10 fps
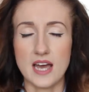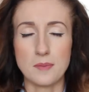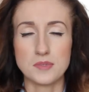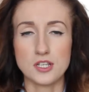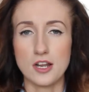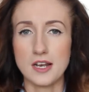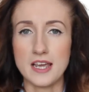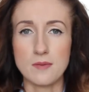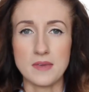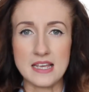
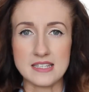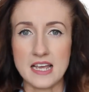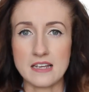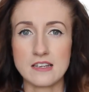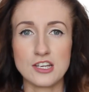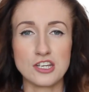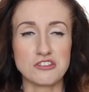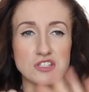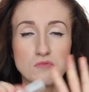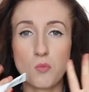absolutely amazing.
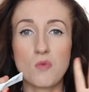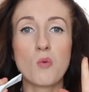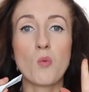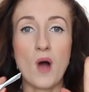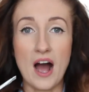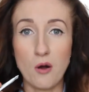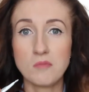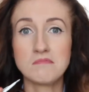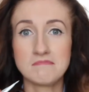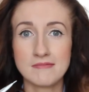Just wow.
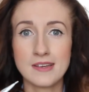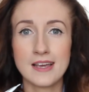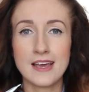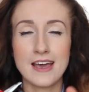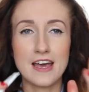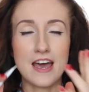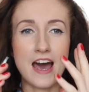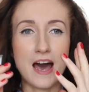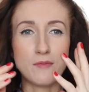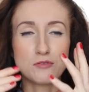
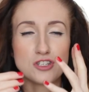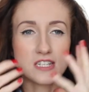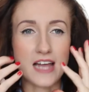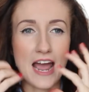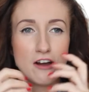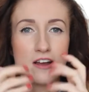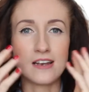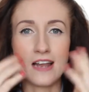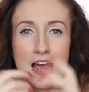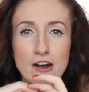It was just layer
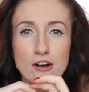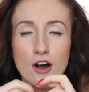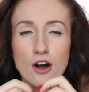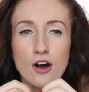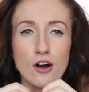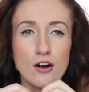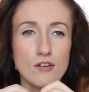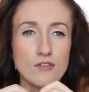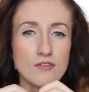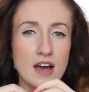and layer
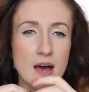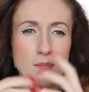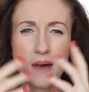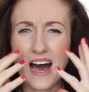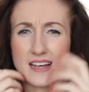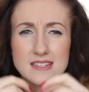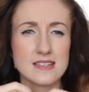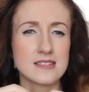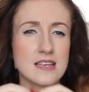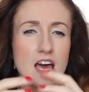of
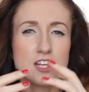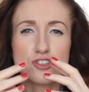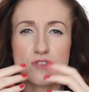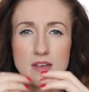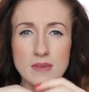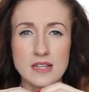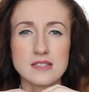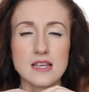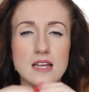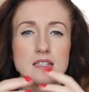masks and
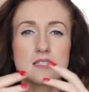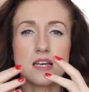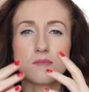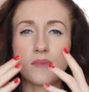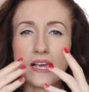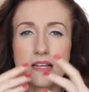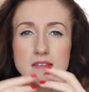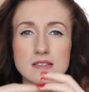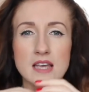treatments and peels